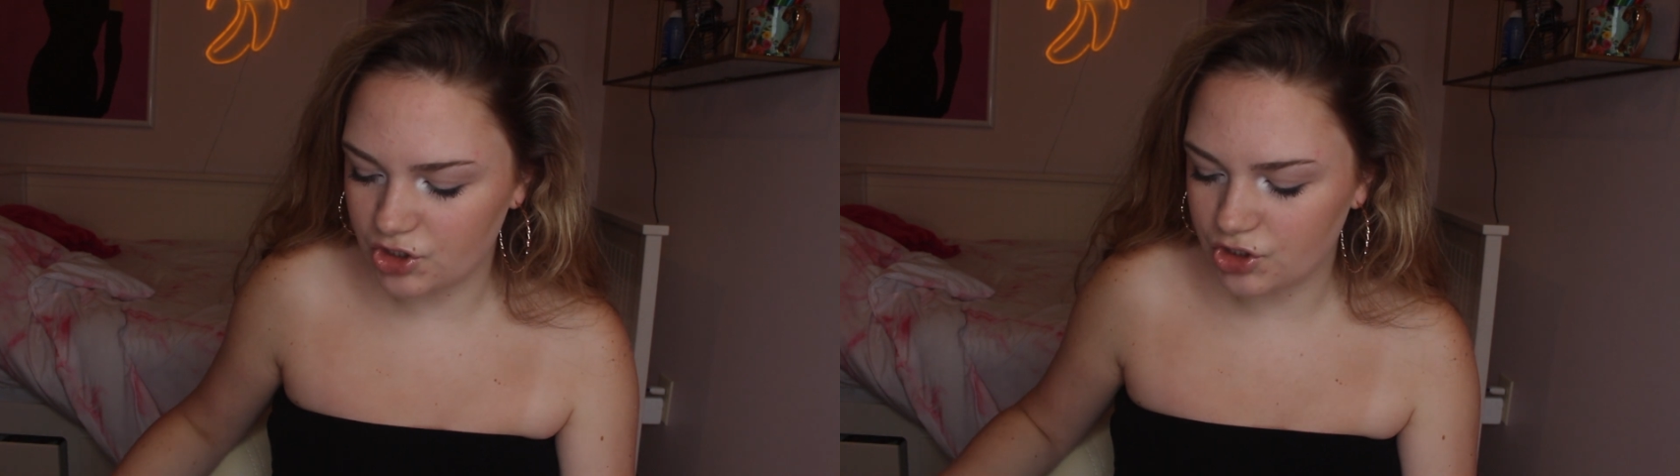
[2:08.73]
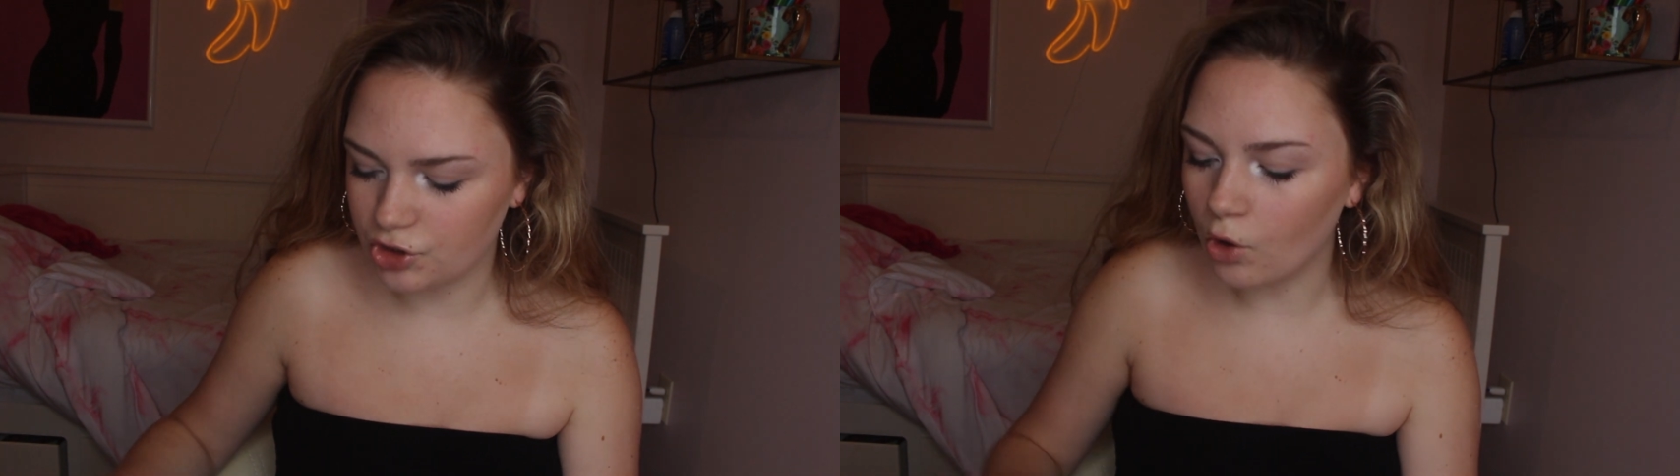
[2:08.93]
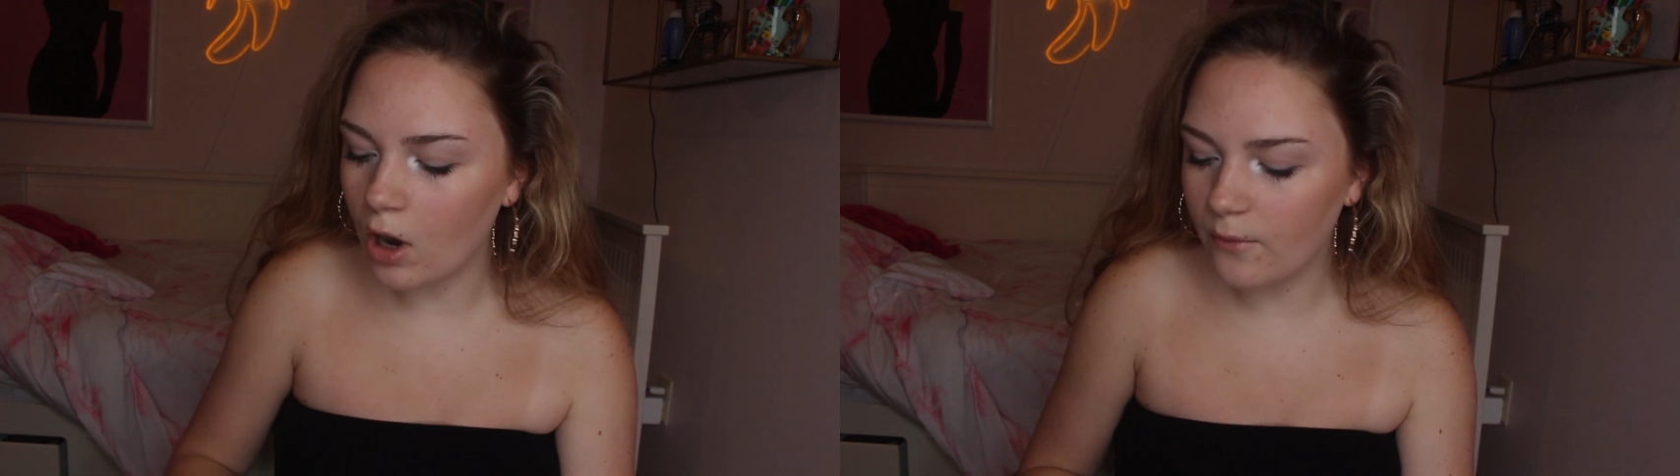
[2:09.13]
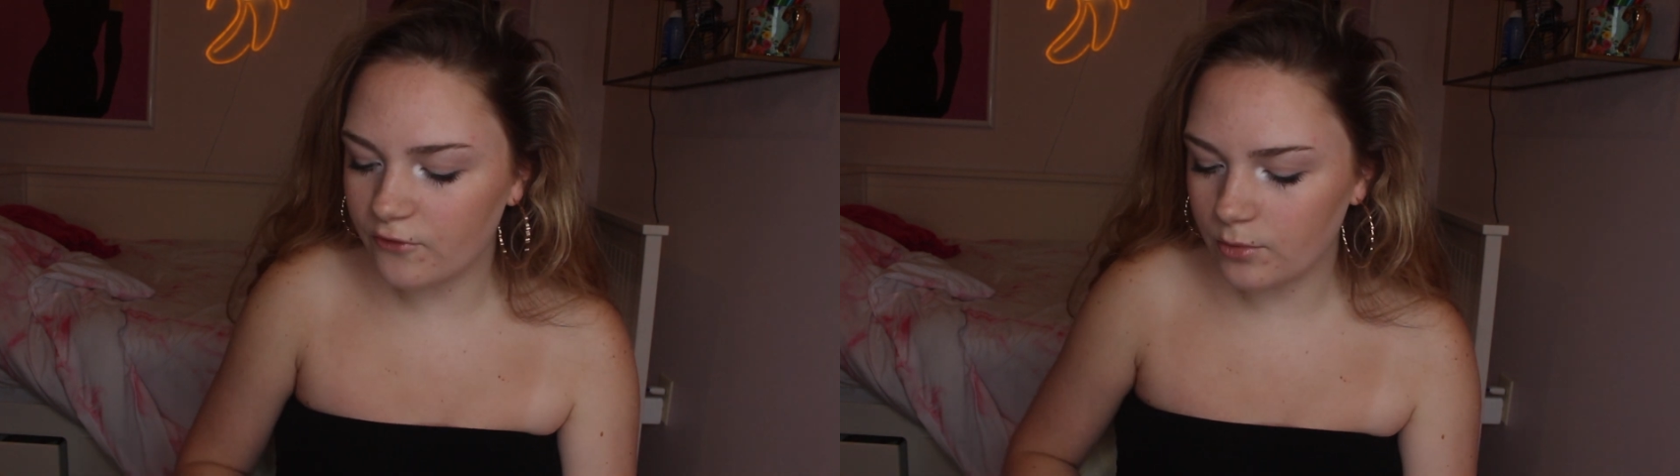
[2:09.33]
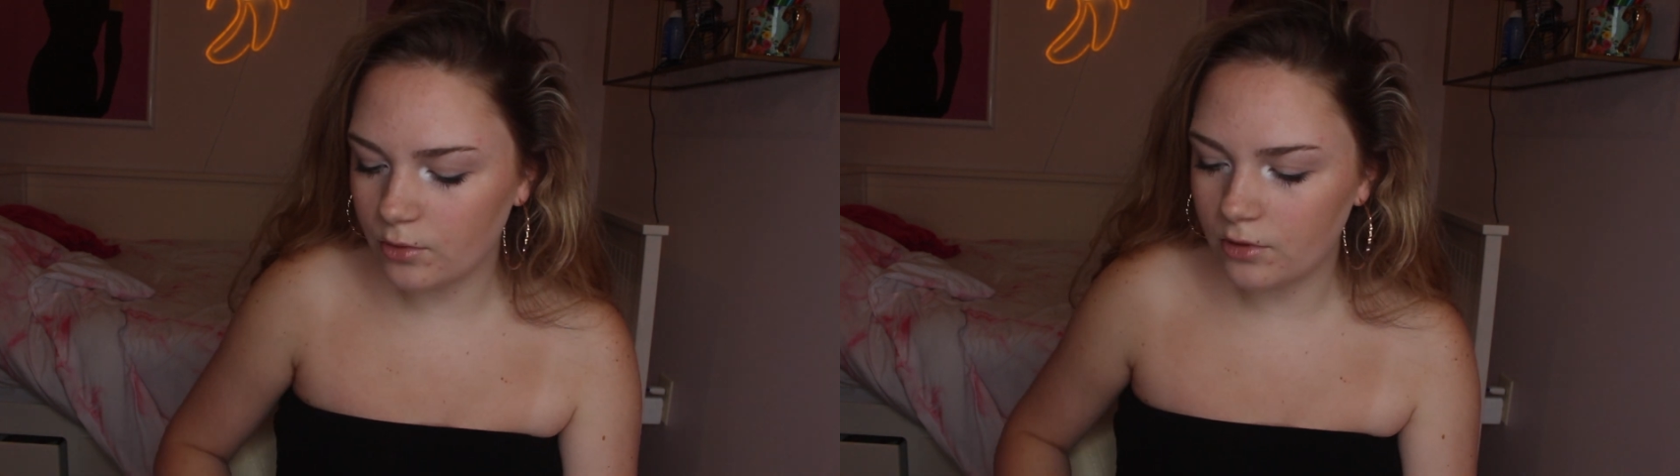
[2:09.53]
just so
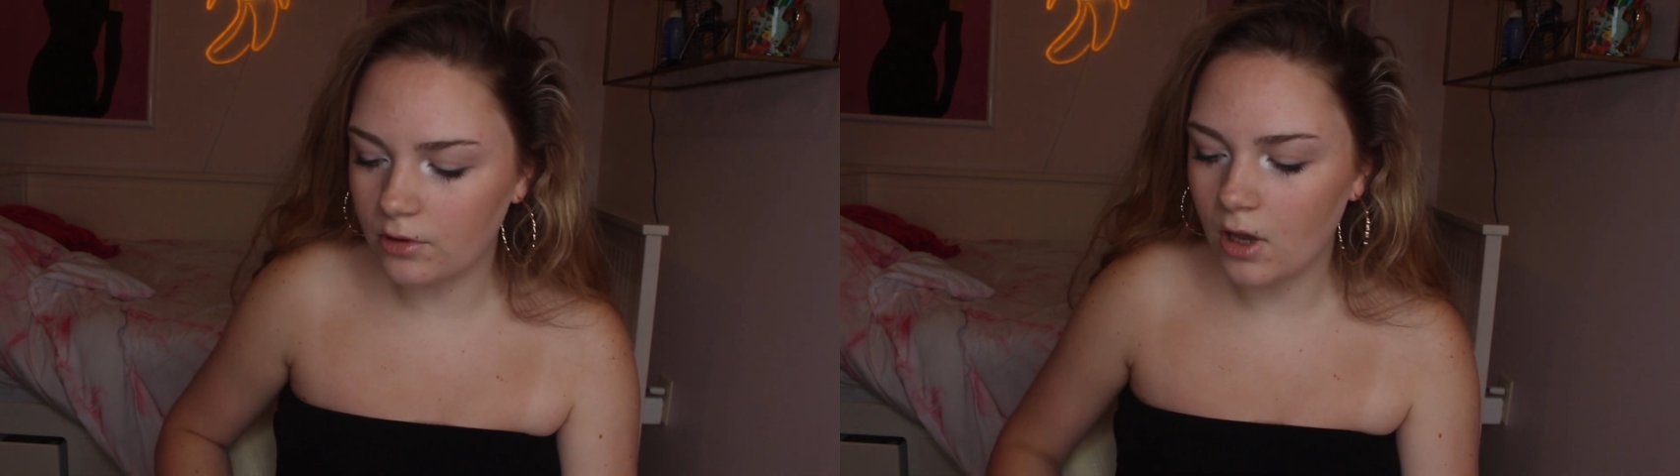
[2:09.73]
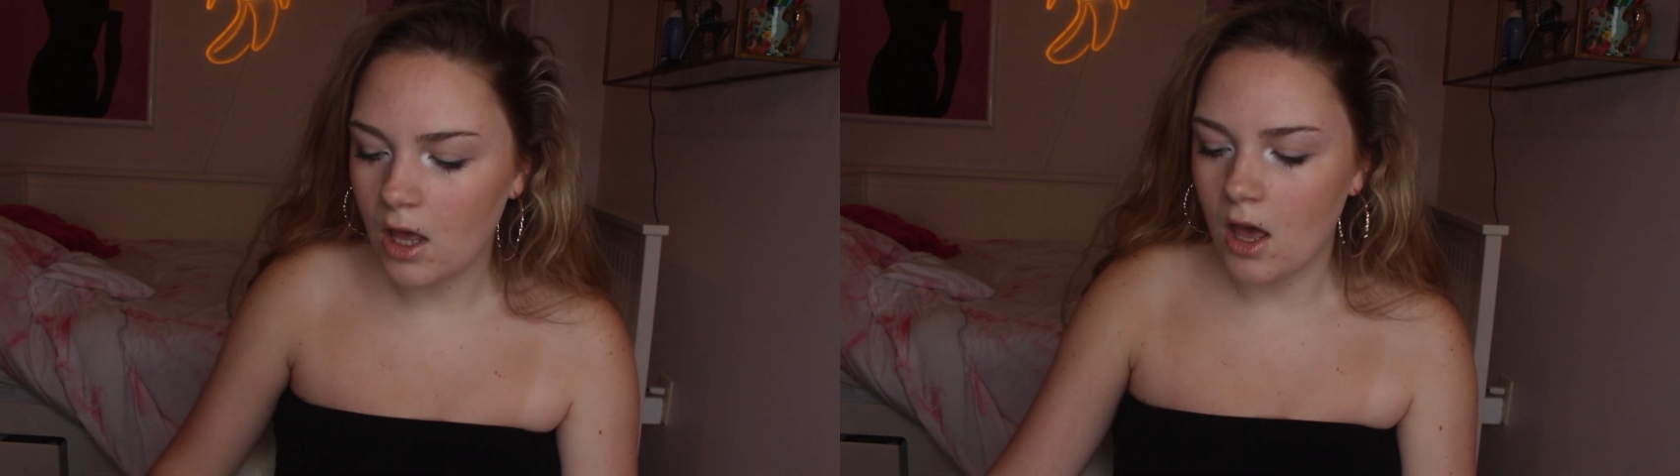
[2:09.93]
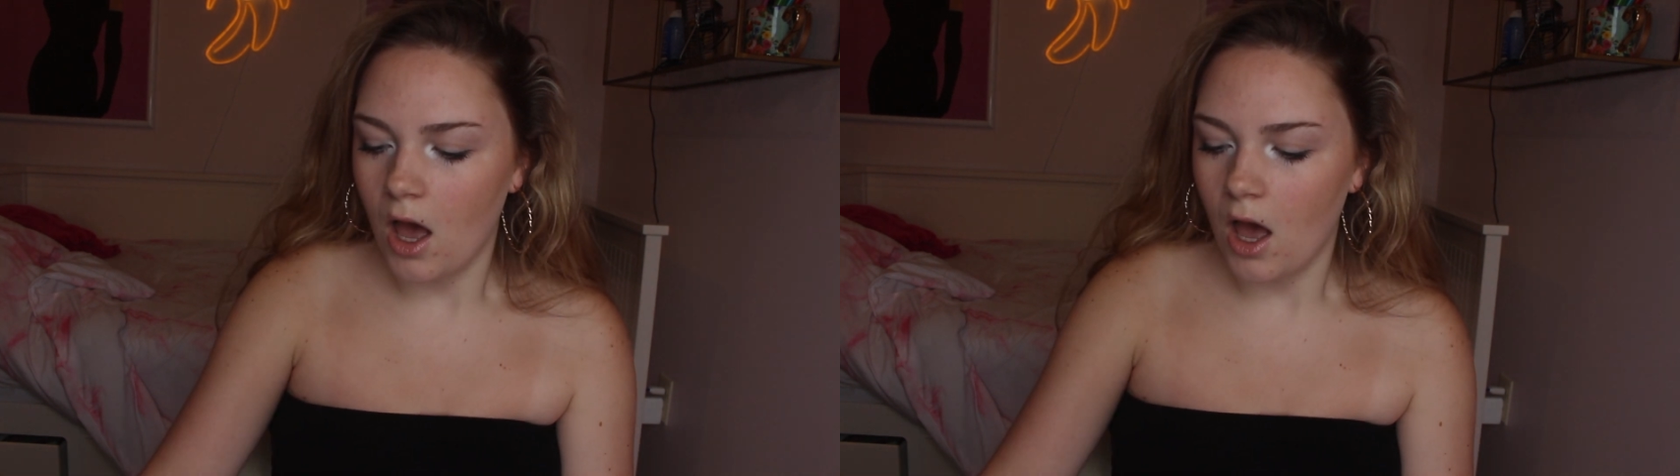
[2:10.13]
comfortable.